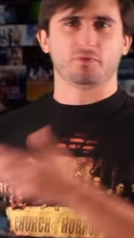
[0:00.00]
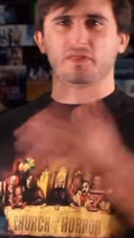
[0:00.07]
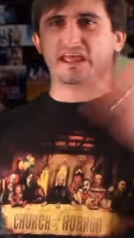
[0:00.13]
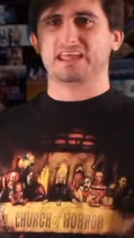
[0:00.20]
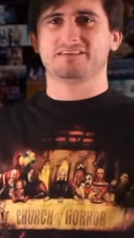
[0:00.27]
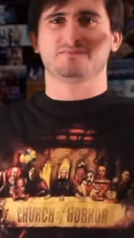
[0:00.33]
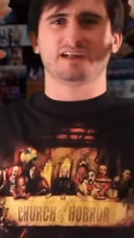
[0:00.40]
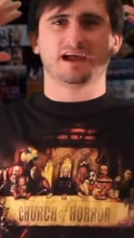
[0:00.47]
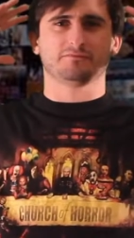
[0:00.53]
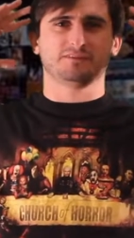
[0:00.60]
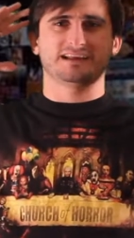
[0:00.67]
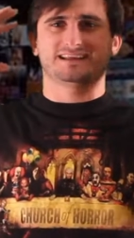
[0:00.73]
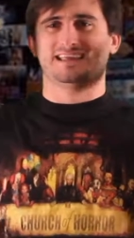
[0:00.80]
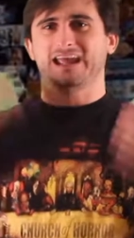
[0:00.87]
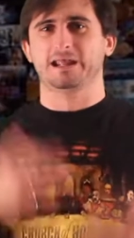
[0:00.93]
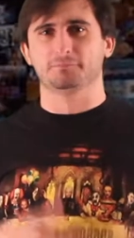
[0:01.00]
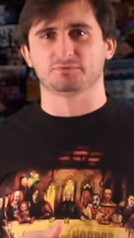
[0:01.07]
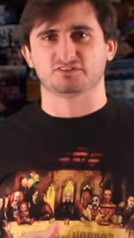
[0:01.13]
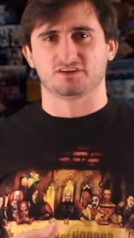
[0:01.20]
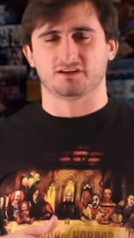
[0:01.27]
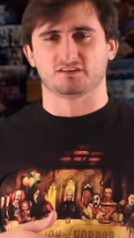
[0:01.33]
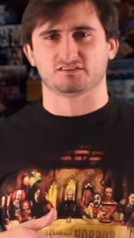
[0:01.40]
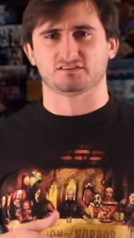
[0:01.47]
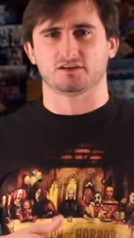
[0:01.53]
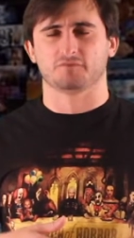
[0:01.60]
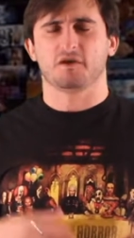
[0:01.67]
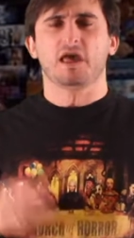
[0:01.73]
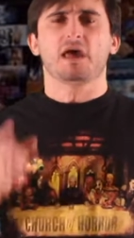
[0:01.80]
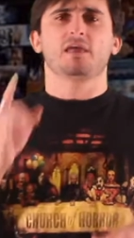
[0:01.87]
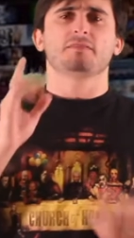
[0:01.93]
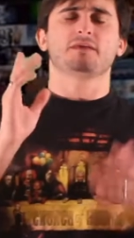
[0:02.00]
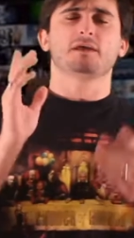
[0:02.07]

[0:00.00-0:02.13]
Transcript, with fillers: They even have like capes on and stuff.